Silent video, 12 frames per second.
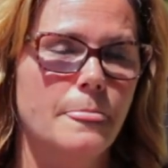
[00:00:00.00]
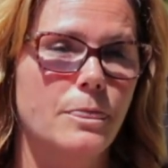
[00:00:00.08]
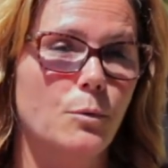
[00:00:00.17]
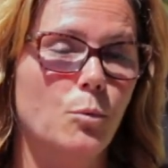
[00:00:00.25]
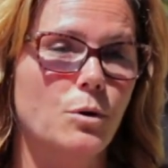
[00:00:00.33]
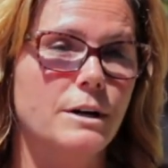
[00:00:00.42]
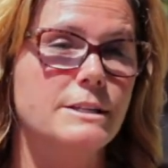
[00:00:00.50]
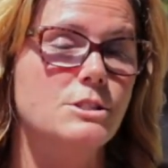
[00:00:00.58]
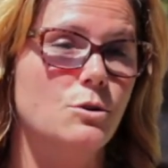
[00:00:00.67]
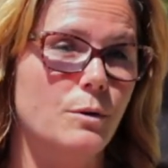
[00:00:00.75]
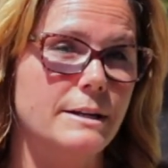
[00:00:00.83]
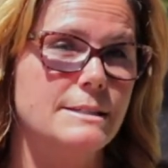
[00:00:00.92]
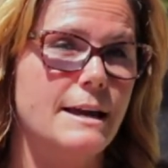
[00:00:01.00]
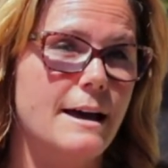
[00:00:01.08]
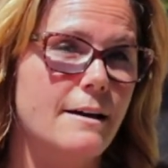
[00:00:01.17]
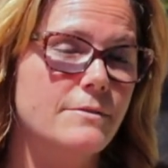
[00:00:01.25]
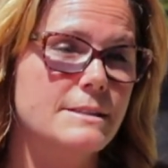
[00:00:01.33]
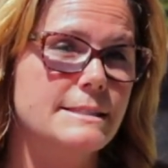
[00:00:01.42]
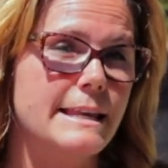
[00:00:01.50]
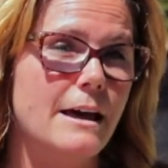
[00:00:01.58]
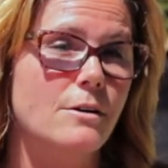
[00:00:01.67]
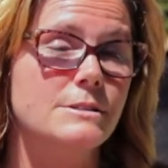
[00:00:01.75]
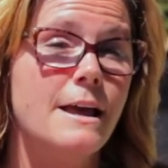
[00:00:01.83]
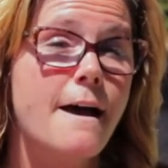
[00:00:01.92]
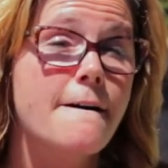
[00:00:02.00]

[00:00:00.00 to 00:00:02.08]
The word is going to have the sound